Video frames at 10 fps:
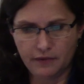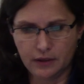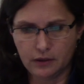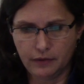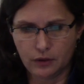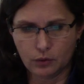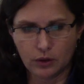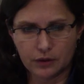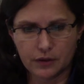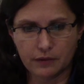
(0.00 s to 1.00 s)

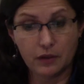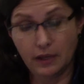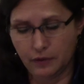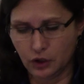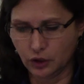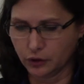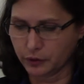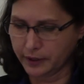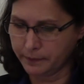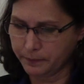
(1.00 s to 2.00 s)
individuals, of even
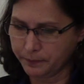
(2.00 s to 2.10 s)
children.